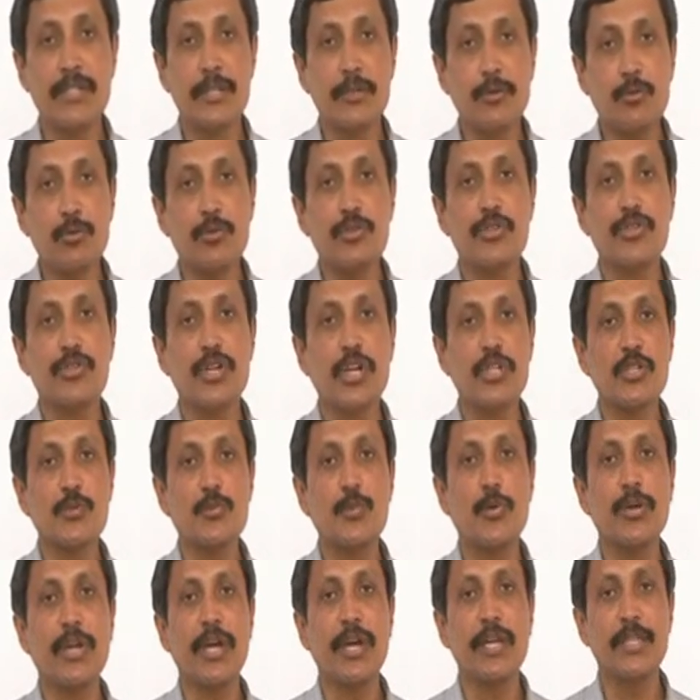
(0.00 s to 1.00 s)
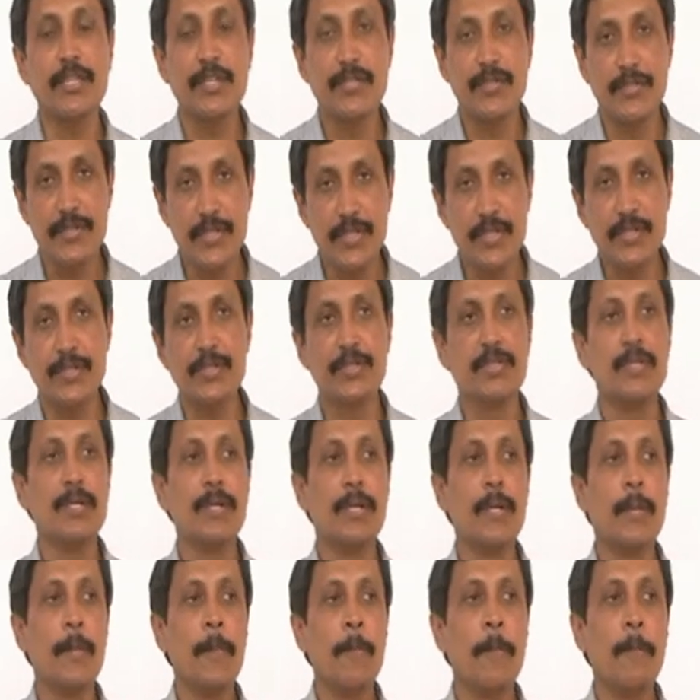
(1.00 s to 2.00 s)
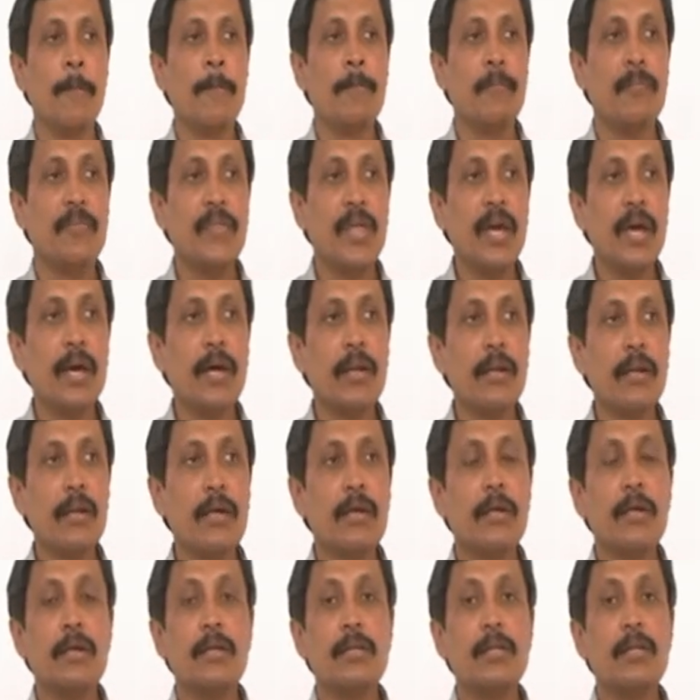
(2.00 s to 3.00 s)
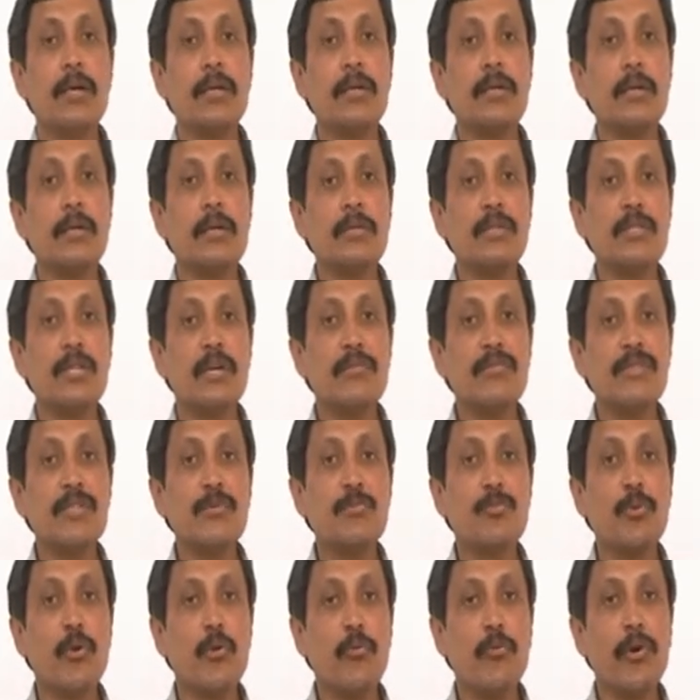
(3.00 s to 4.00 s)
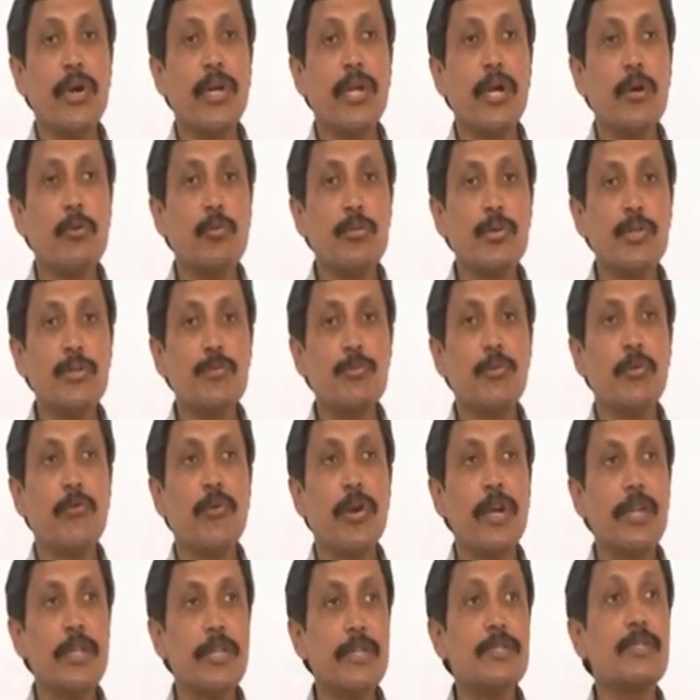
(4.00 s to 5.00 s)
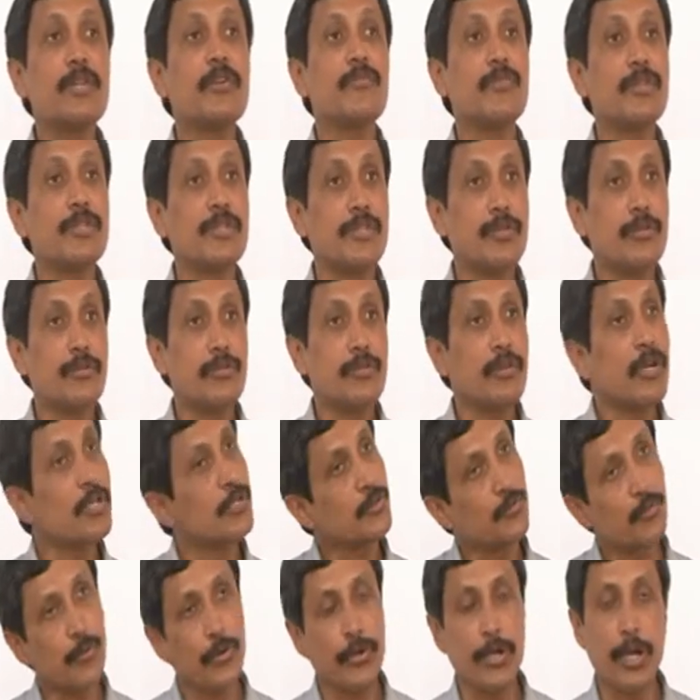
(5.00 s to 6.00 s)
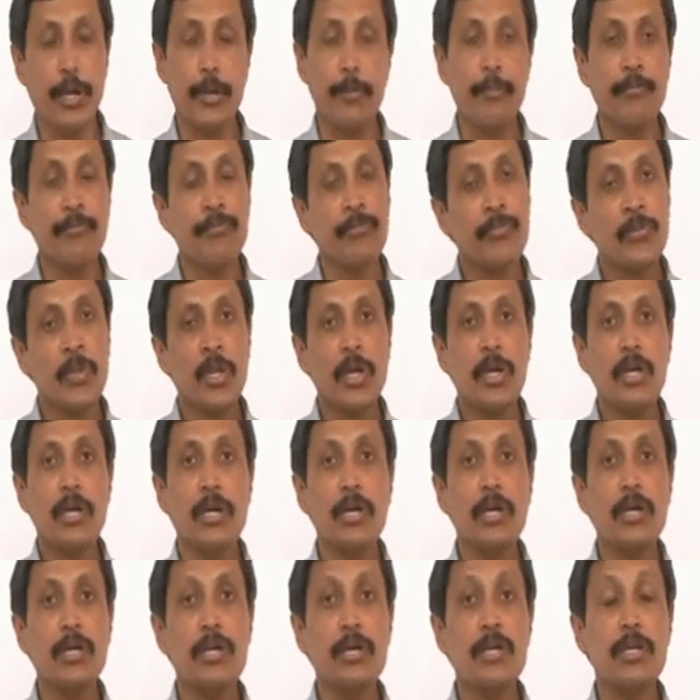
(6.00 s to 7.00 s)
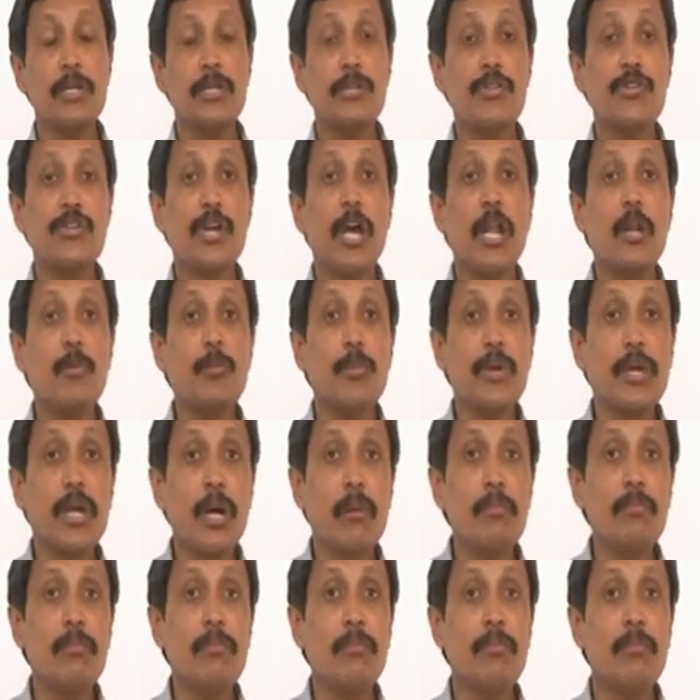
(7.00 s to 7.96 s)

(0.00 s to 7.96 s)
goods transport agencies, there the service provider who is providing the service, transporter, shall become